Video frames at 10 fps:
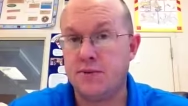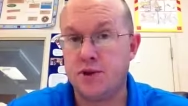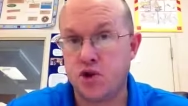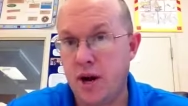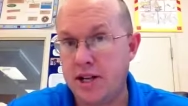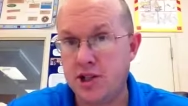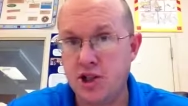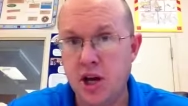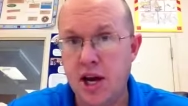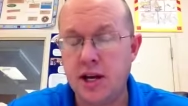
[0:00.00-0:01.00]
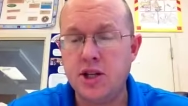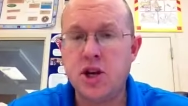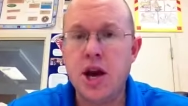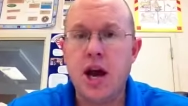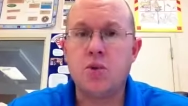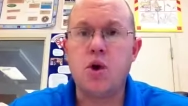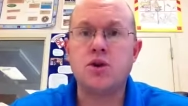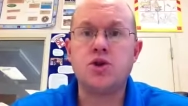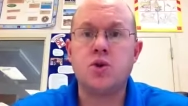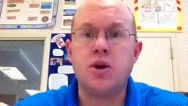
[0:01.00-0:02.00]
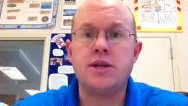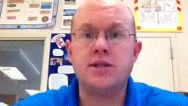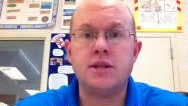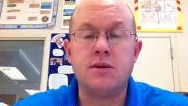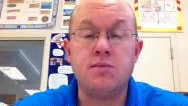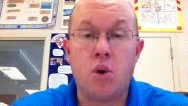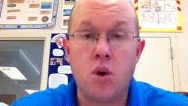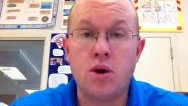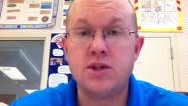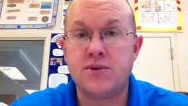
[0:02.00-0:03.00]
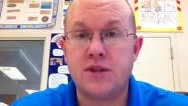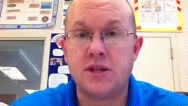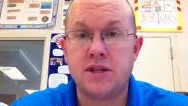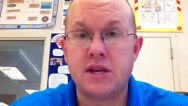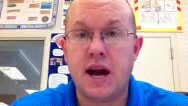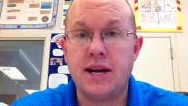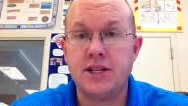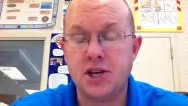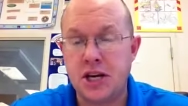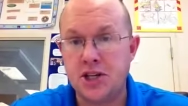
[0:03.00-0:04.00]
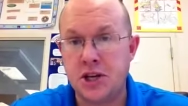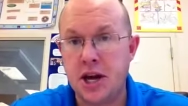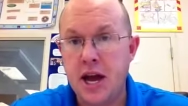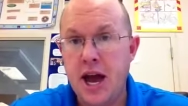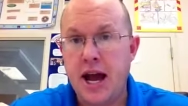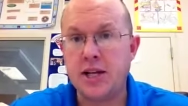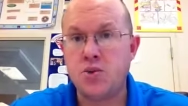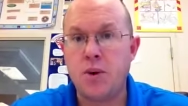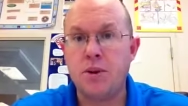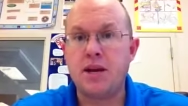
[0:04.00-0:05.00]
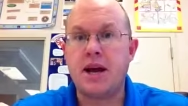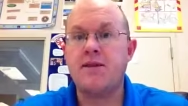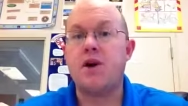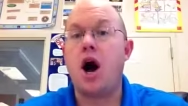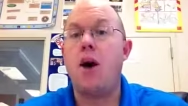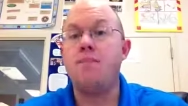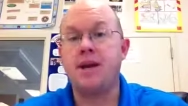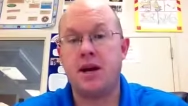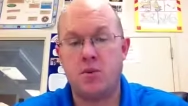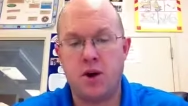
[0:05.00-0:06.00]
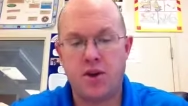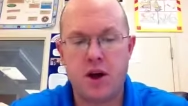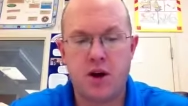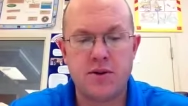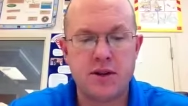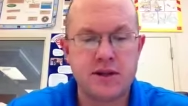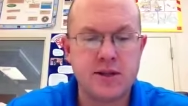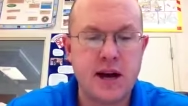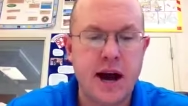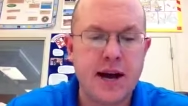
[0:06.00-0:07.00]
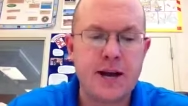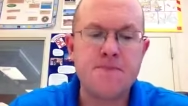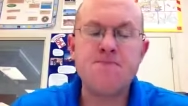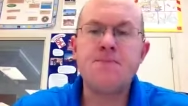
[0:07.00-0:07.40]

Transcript: of dress change, and we're also going to see the morals of the society changing as women kind of update where they are in the society.